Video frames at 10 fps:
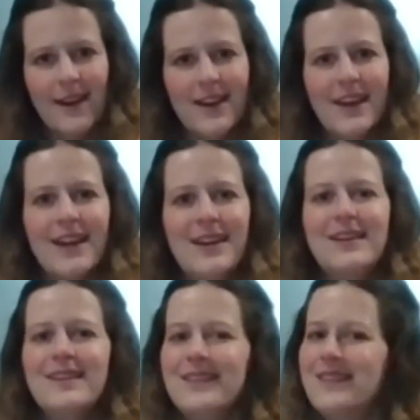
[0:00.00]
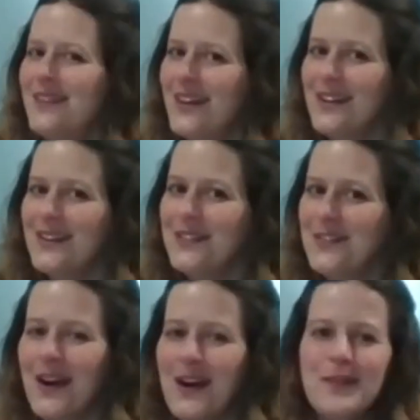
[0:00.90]
Okay, so
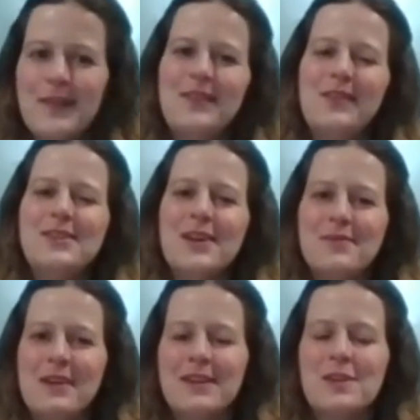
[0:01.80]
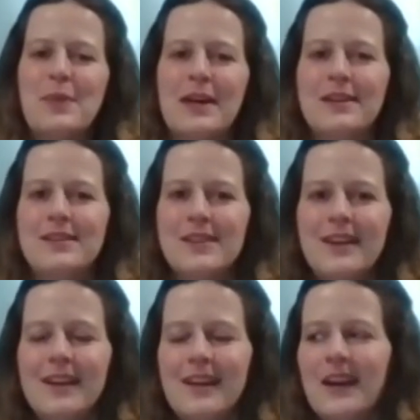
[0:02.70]
what happens if you don't make the bed?
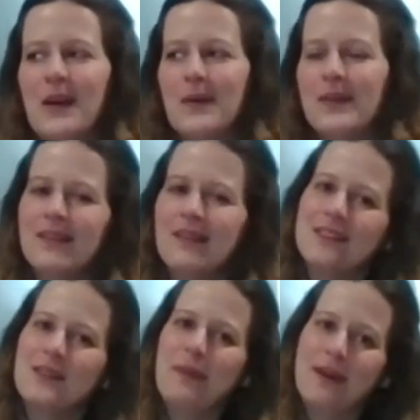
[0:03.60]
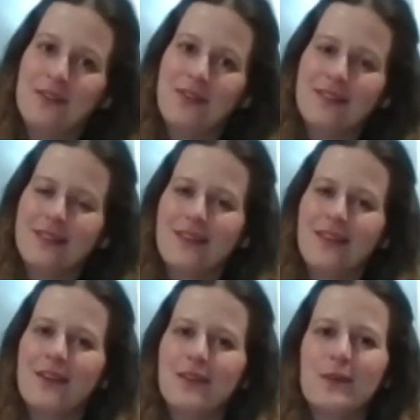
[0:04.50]
Well, there's actually benefits to
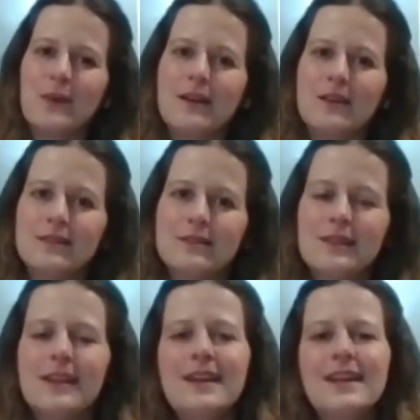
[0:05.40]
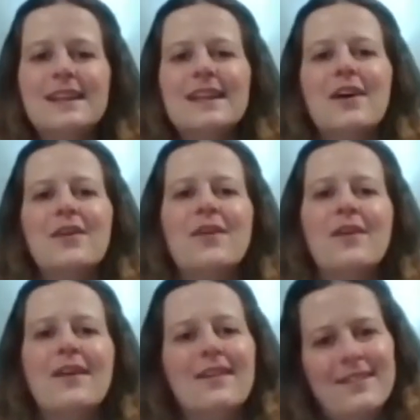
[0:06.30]
that as well. Now,
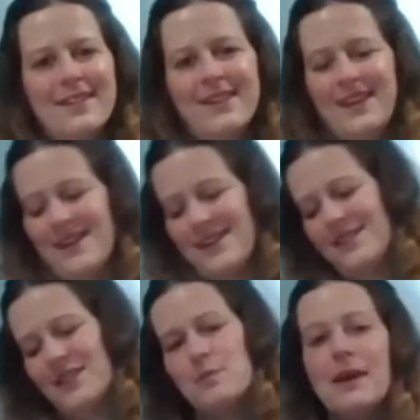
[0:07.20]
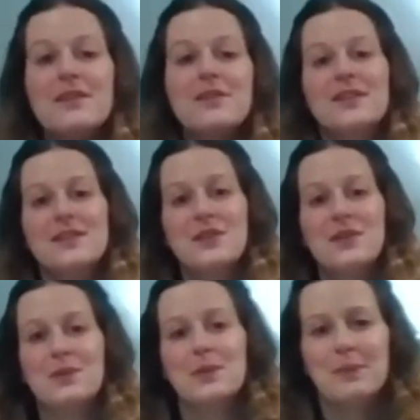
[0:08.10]
okay, so the benefit to
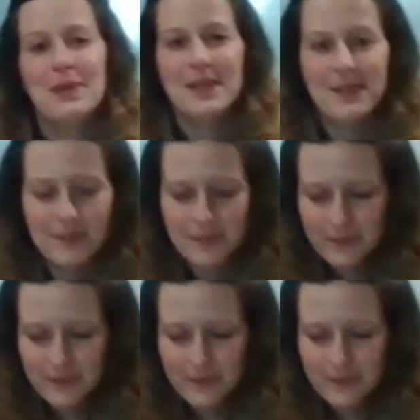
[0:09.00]
it would be